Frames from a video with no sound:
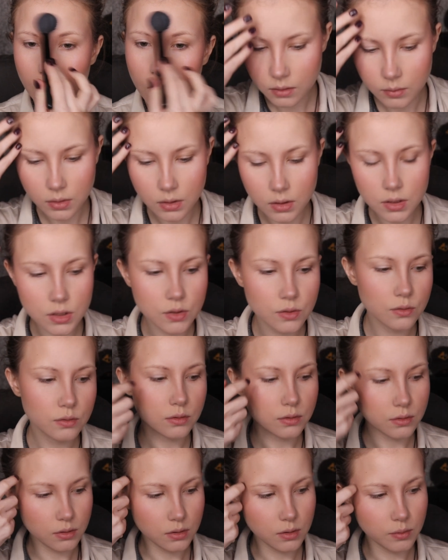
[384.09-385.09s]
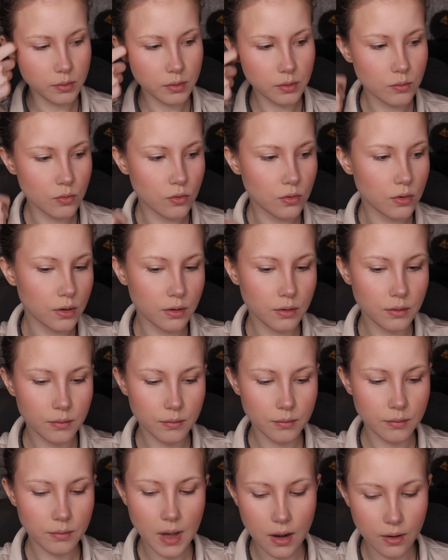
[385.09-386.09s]
I'm gonna do a little bit more
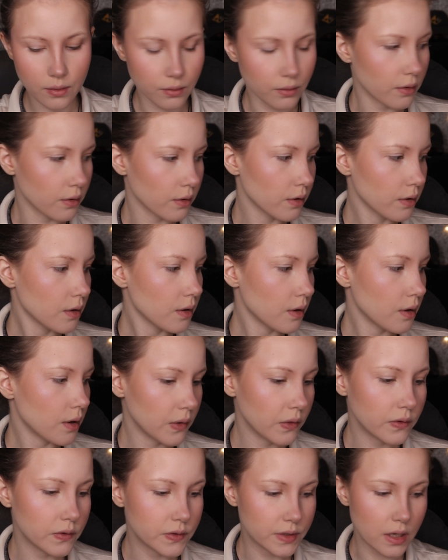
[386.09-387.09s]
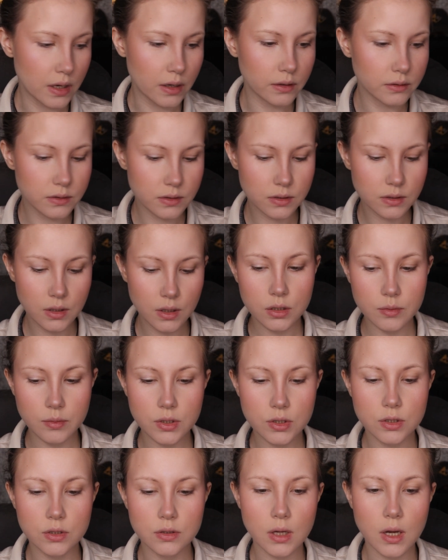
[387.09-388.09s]
powder on the sides to make
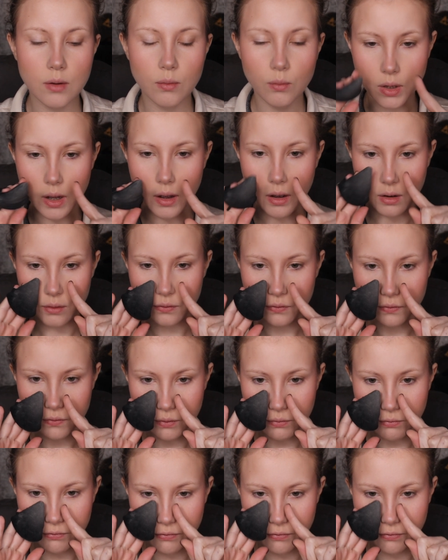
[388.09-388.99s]
sure that we have